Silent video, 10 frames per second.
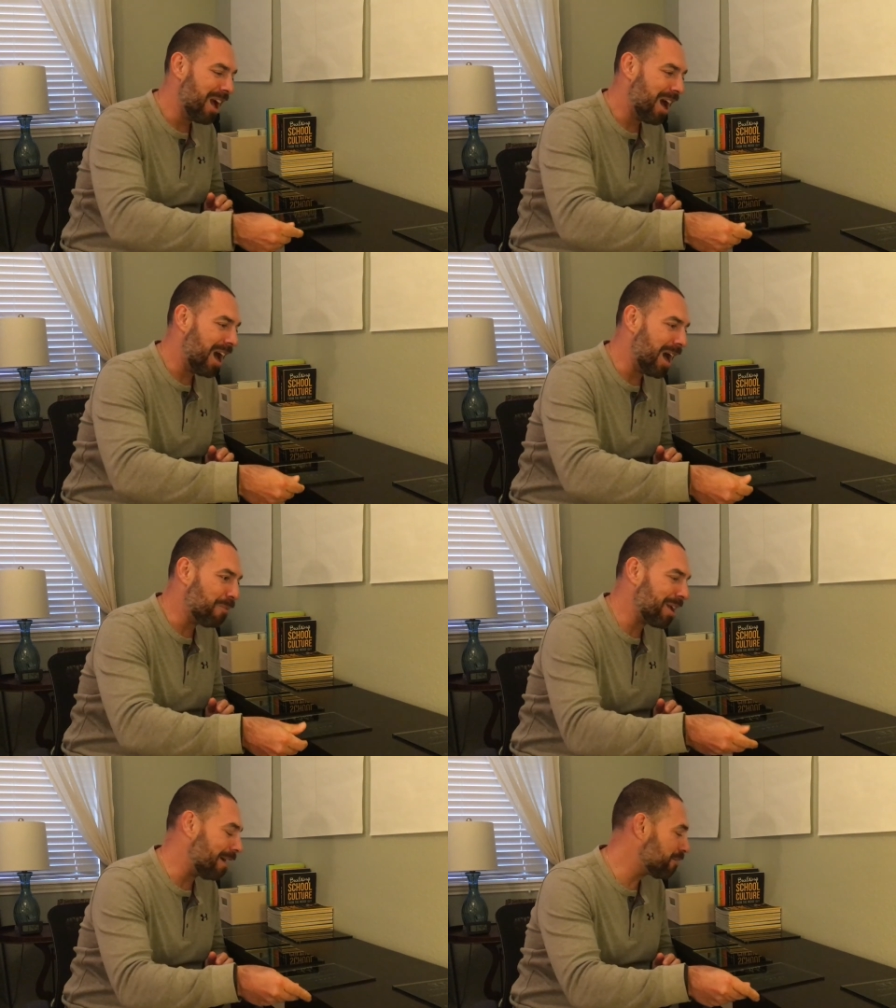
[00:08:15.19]
Um,
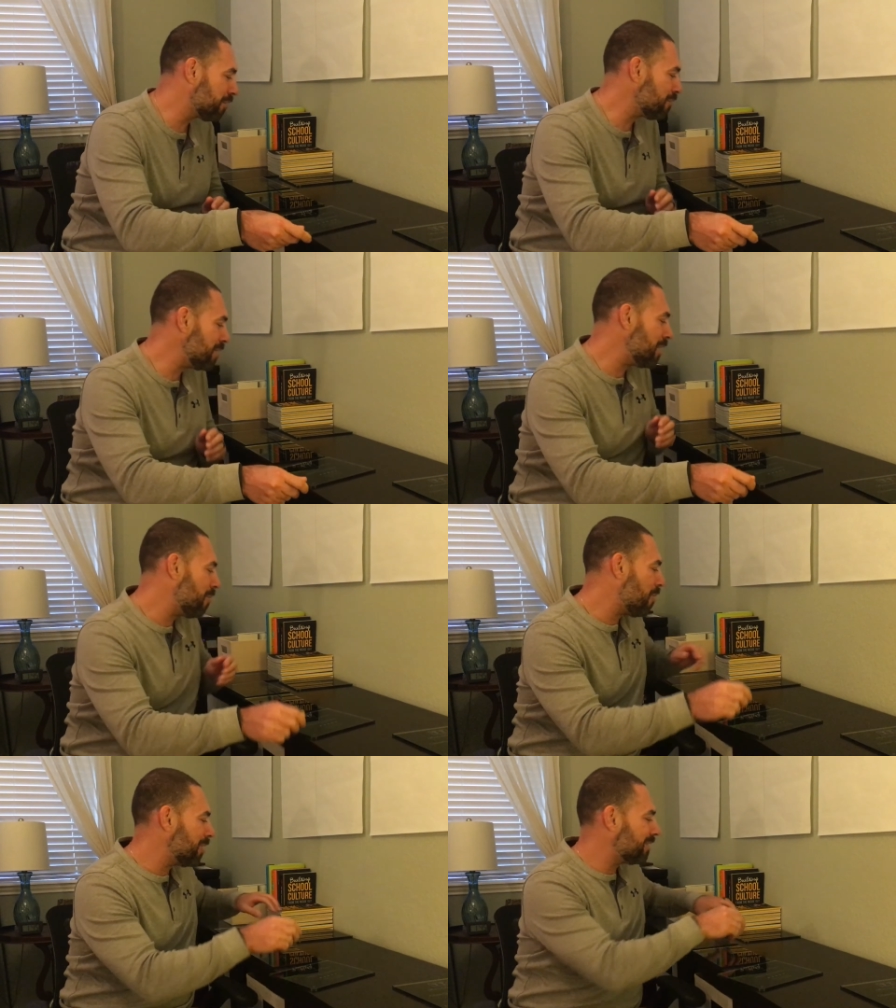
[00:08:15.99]
we have three
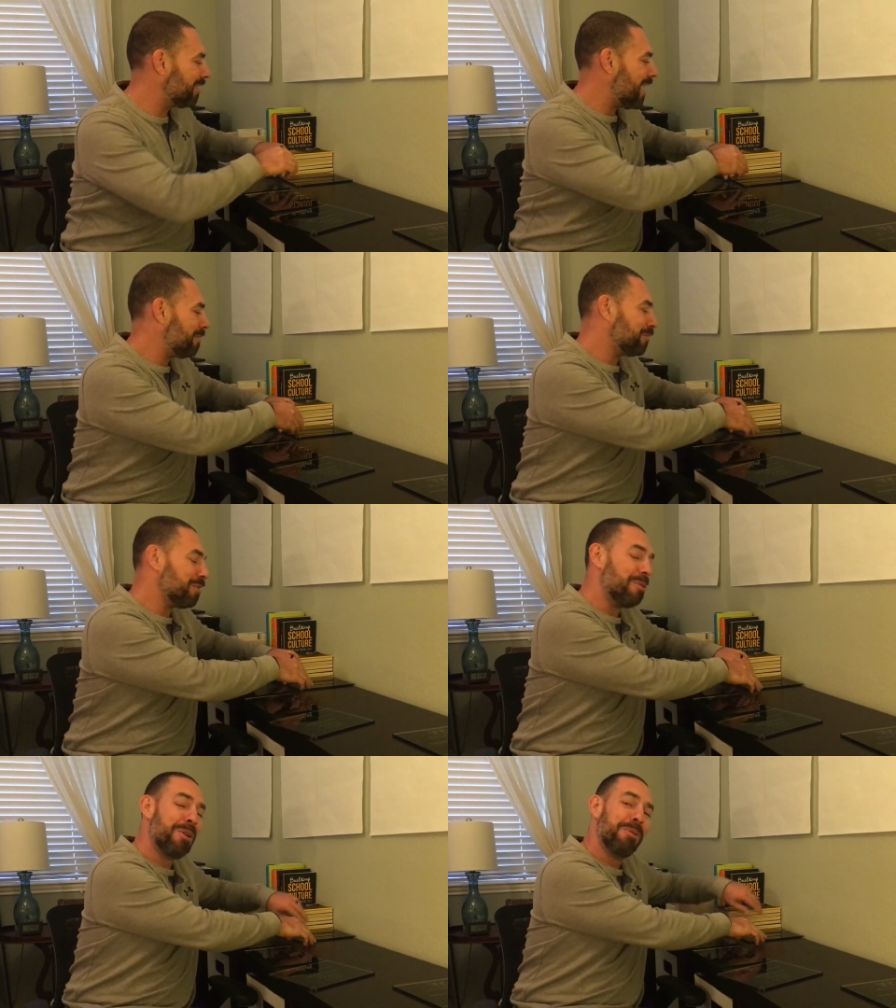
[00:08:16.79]
awards left,
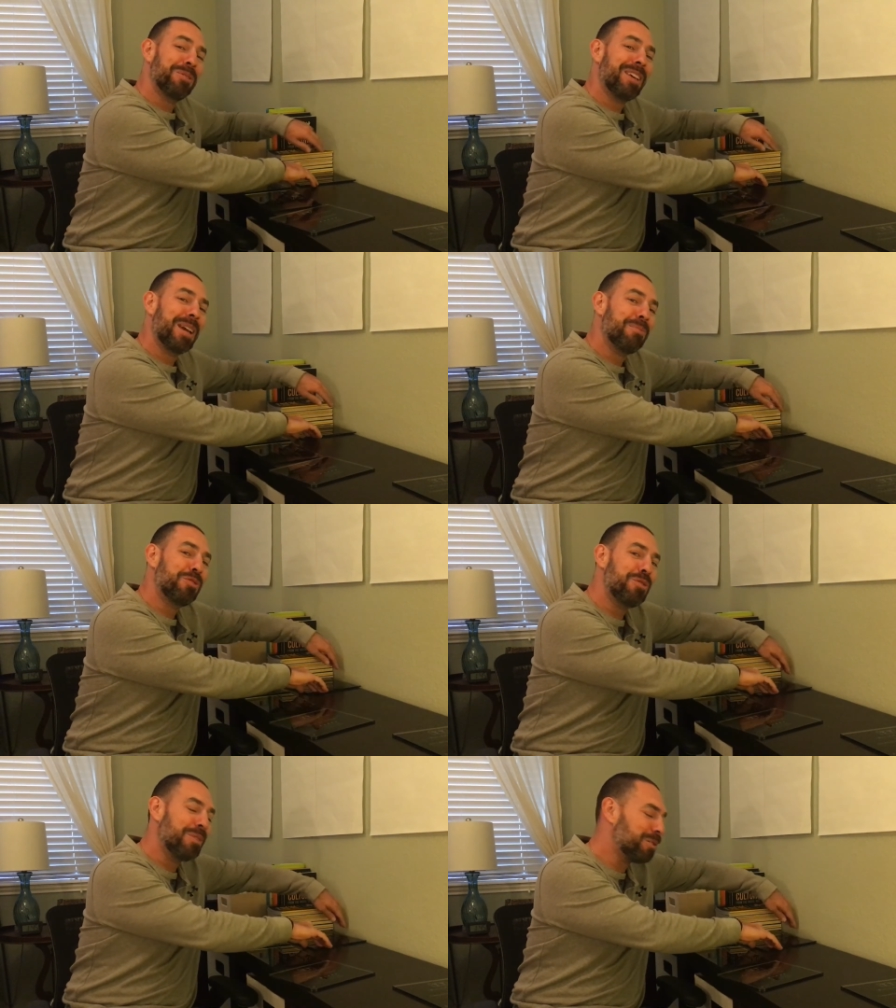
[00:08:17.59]
so I won't take up
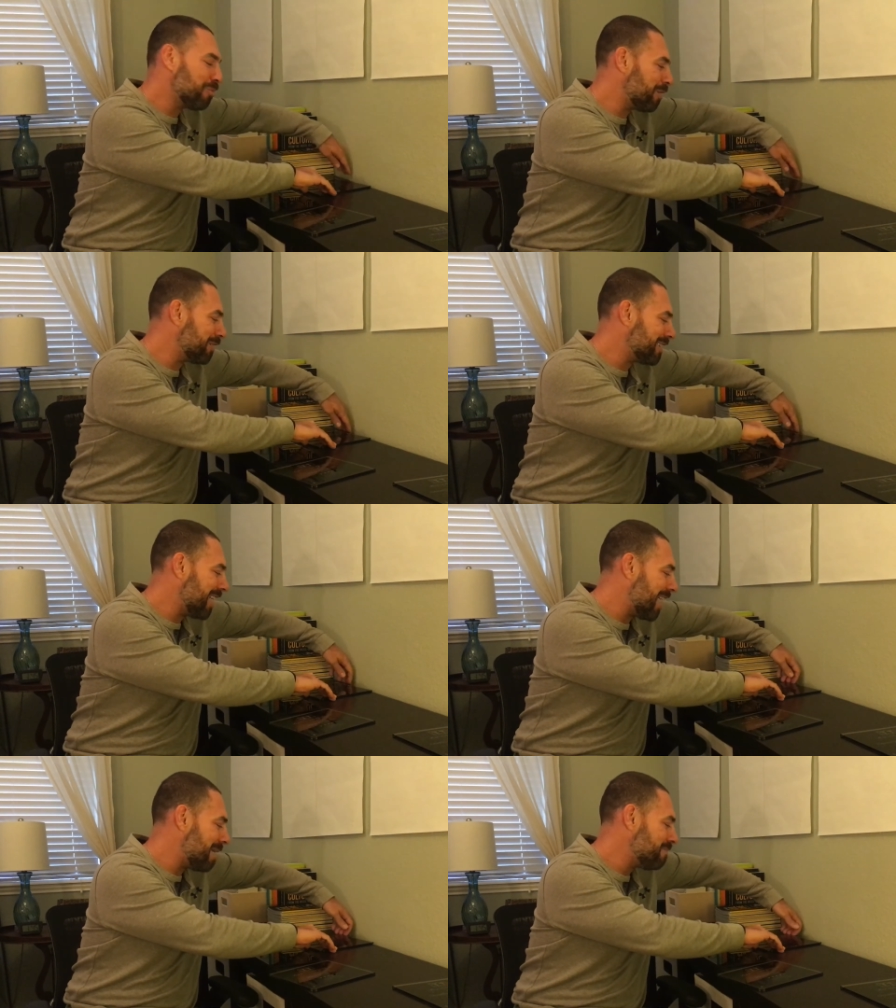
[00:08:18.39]
too much more of your
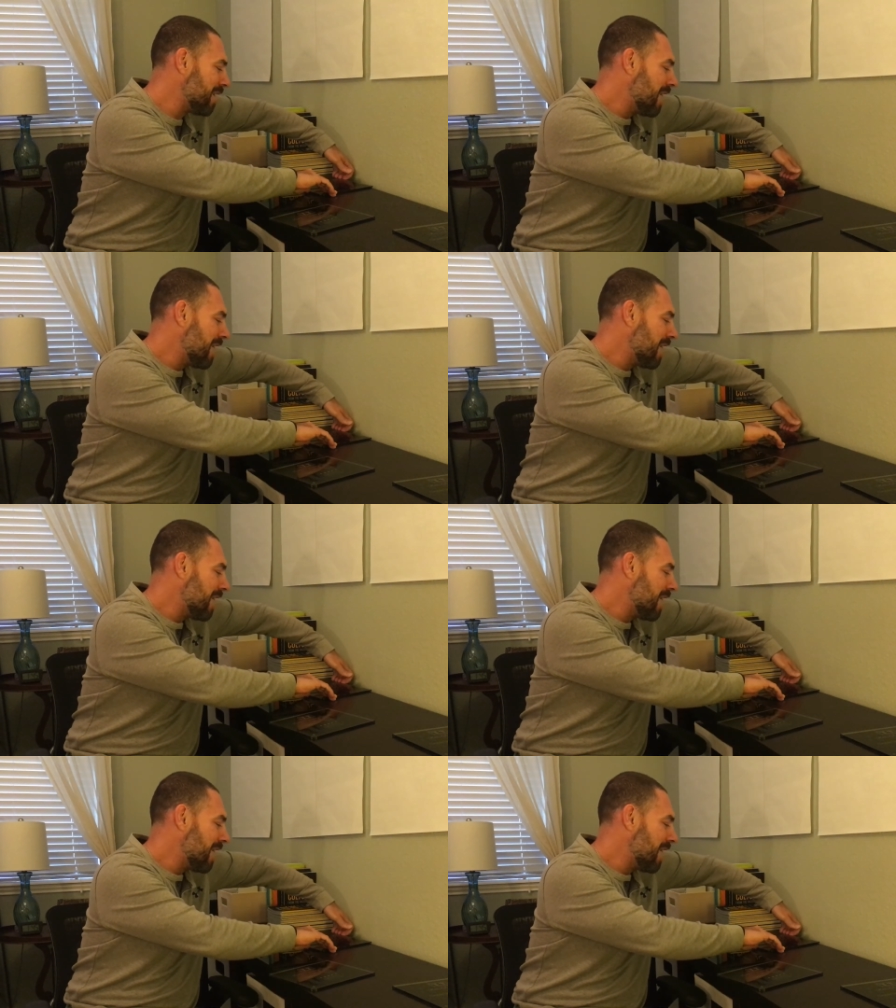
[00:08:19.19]
time.